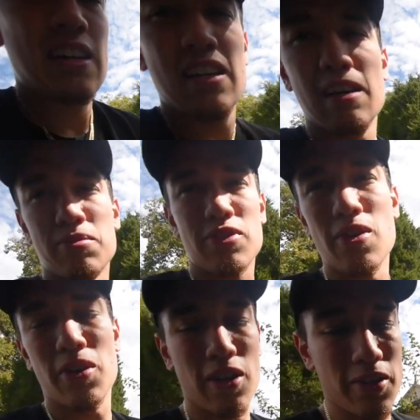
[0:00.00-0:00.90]
house. I'm
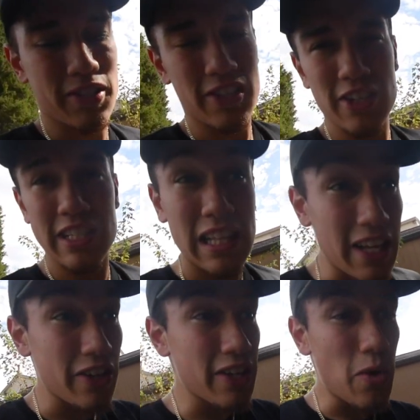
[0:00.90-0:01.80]
so close. It's just
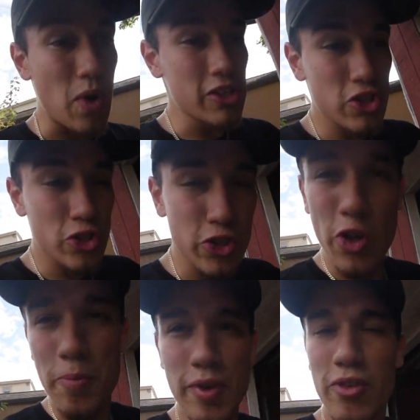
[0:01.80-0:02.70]
literally one
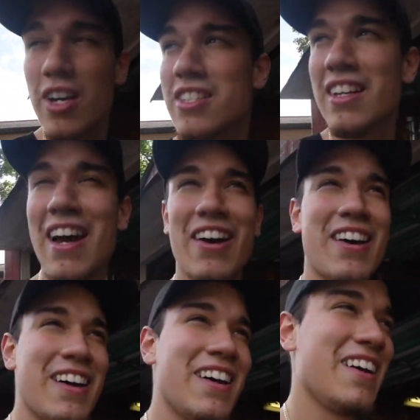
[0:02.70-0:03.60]
stupid rusted
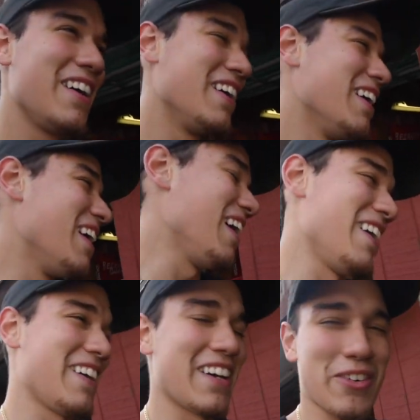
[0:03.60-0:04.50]
out.
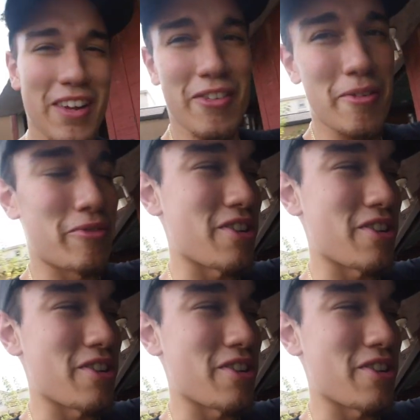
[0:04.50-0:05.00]
Oh, whatever, I'm